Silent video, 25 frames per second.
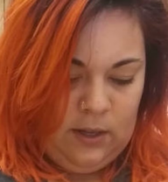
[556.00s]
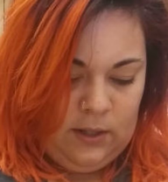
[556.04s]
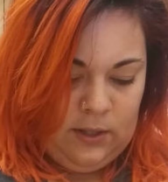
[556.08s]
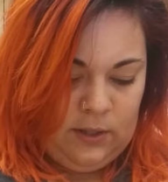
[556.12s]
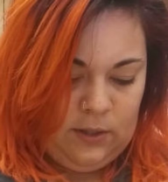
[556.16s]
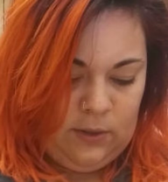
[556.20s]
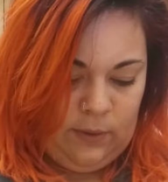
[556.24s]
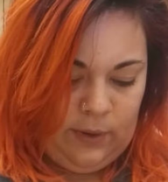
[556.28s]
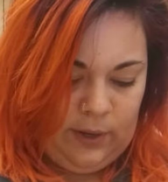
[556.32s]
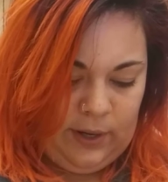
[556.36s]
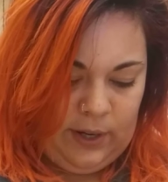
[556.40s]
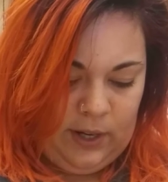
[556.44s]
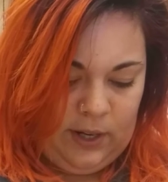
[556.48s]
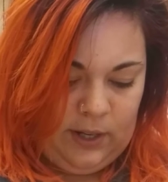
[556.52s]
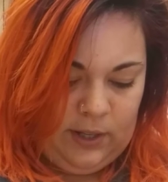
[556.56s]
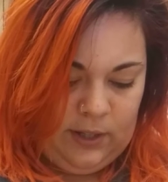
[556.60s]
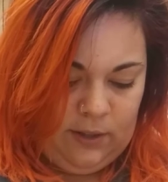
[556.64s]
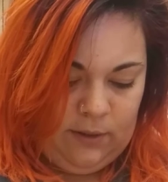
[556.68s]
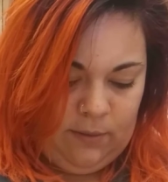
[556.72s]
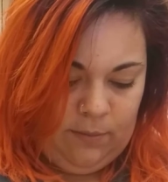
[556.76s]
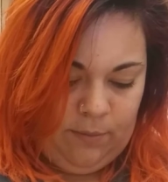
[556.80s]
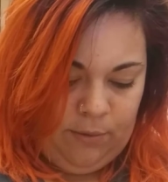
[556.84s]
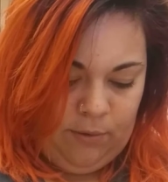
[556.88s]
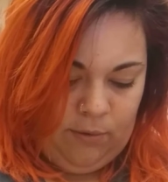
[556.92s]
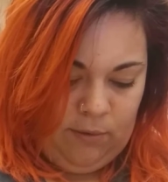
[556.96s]
So I got
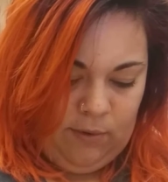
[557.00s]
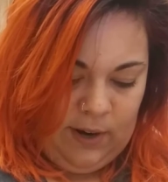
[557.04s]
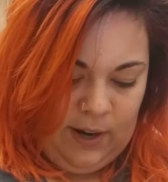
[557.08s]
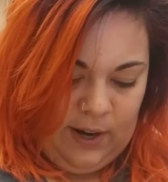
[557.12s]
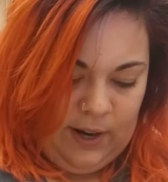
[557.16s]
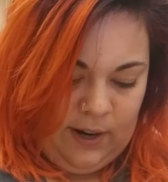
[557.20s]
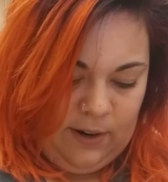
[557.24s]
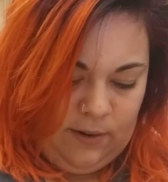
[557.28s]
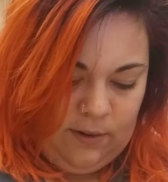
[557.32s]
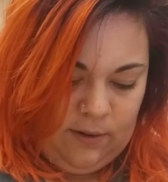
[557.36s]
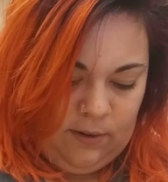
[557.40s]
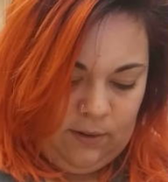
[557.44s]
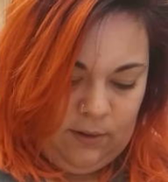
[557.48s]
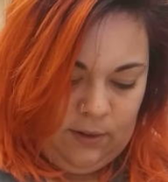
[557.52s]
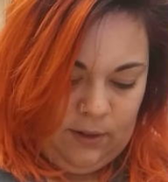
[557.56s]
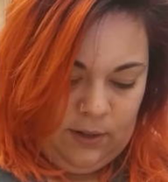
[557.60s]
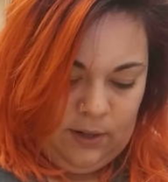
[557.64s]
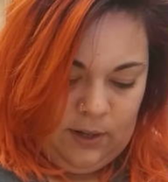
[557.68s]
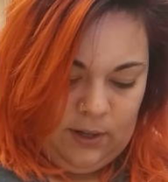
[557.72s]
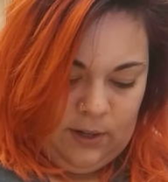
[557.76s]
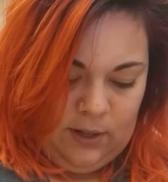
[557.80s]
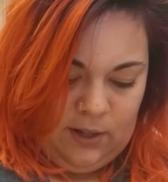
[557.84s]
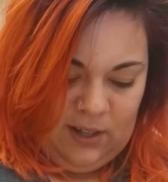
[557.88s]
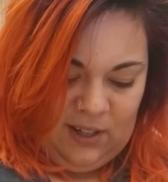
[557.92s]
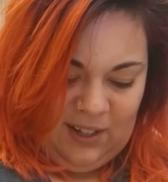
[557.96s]
the brown
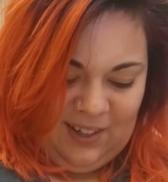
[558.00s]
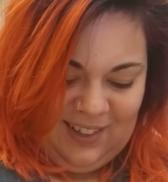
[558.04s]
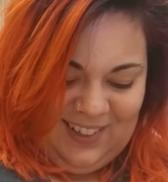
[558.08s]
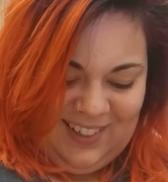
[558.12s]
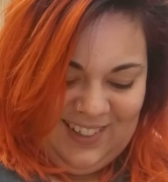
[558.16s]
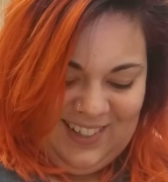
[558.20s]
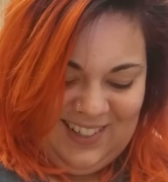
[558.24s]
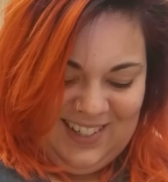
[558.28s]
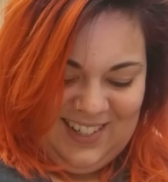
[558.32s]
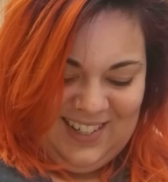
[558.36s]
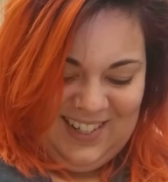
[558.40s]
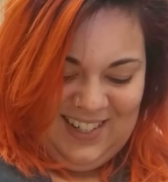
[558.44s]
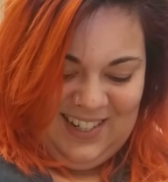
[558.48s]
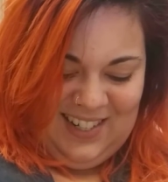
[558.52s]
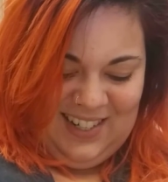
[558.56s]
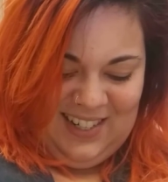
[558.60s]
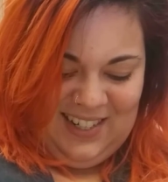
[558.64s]
on.